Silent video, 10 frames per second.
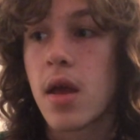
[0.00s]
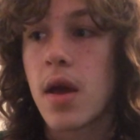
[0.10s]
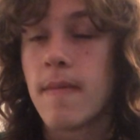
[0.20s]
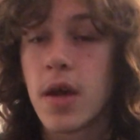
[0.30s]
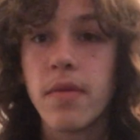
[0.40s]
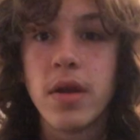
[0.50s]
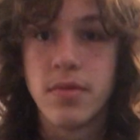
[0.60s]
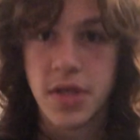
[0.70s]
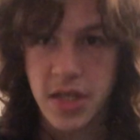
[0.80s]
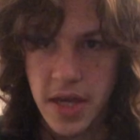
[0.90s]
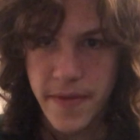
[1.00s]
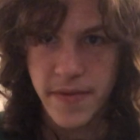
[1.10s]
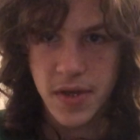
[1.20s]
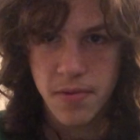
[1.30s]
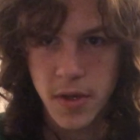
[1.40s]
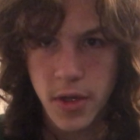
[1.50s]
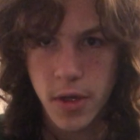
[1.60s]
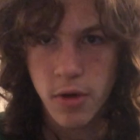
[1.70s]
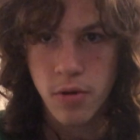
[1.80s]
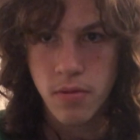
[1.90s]
I'm gonna be able to save this
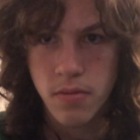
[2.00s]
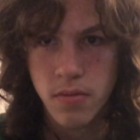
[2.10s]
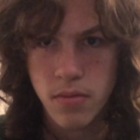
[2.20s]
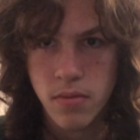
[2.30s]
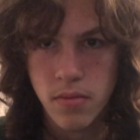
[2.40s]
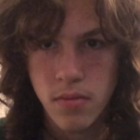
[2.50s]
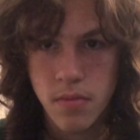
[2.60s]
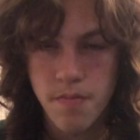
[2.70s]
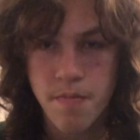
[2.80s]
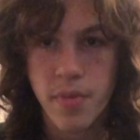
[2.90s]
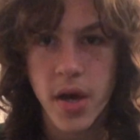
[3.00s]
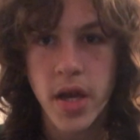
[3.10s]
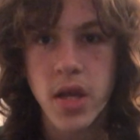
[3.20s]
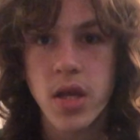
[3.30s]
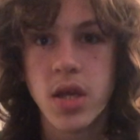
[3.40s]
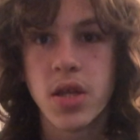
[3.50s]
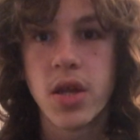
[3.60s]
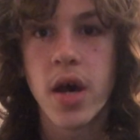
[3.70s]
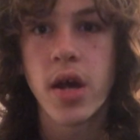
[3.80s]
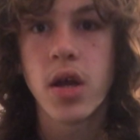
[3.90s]
figure. But he's
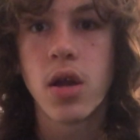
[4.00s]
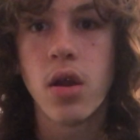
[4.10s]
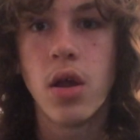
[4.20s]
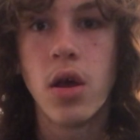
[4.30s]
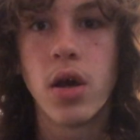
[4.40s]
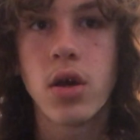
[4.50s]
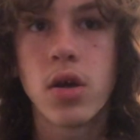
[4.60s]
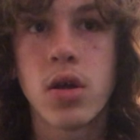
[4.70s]
not gonna look